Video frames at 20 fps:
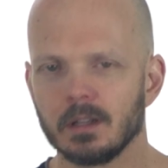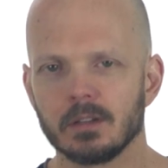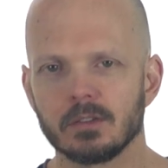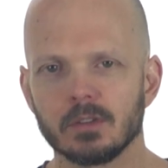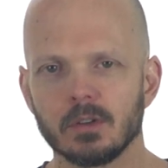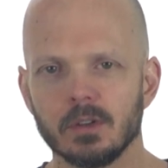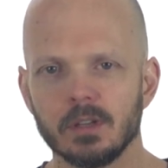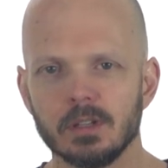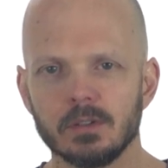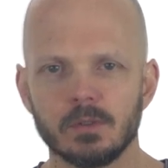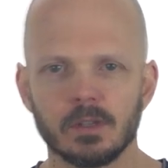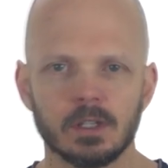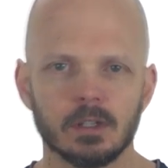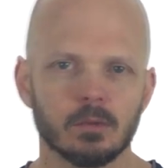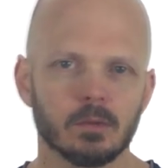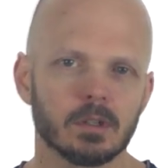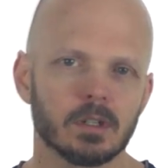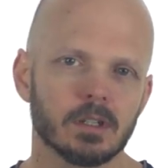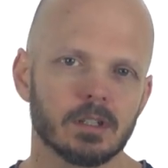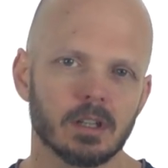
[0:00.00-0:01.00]
So in this video,
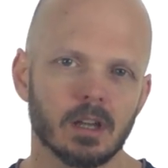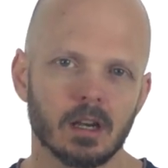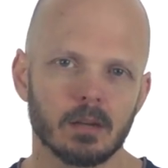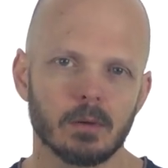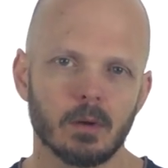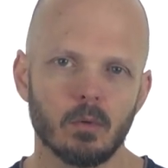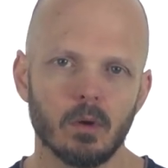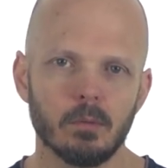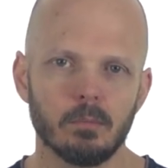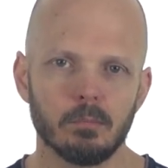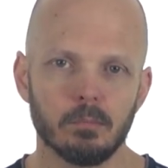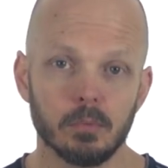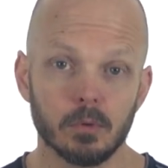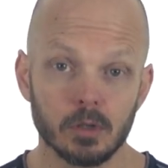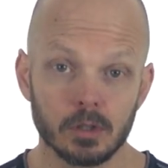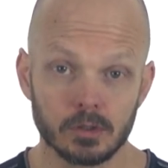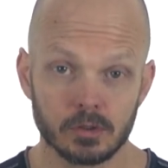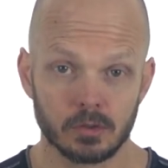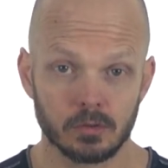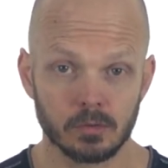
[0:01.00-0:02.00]
we're going to talk about what
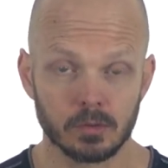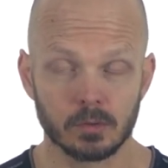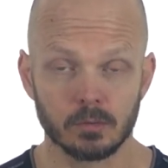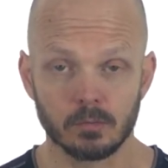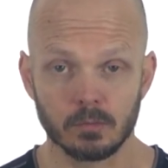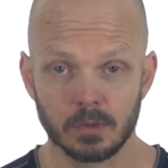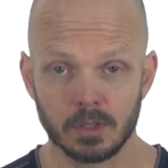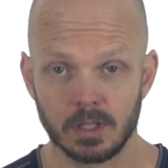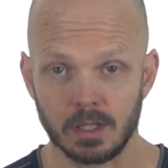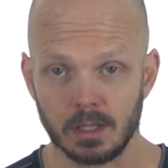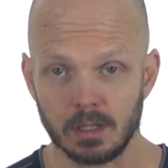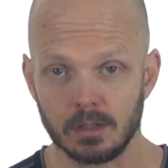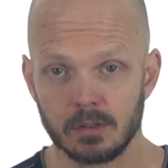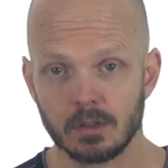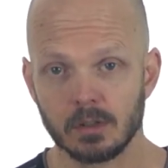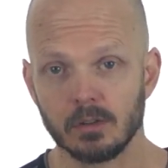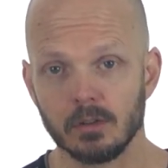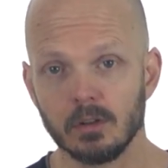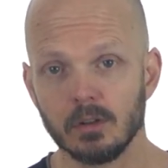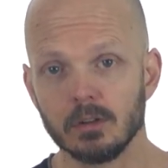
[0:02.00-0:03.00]
books you can read
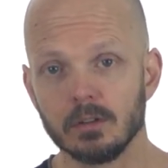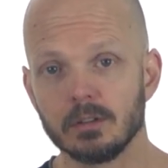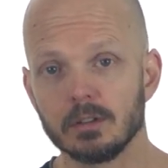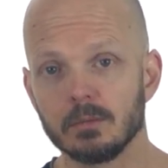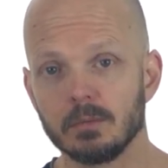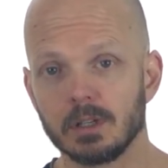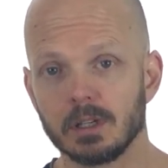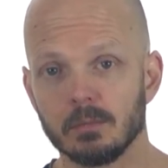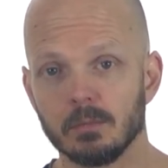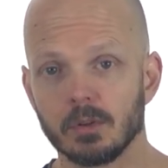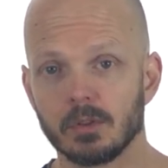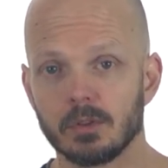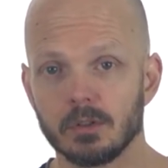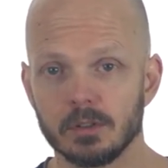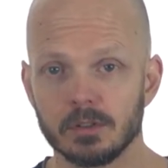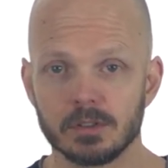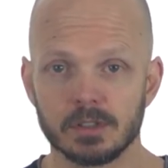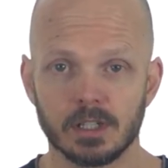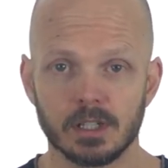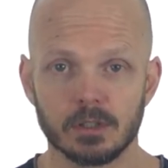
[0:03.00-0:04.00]
to learn to become a
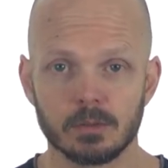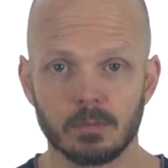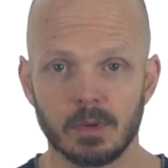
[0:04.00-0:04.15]
third stage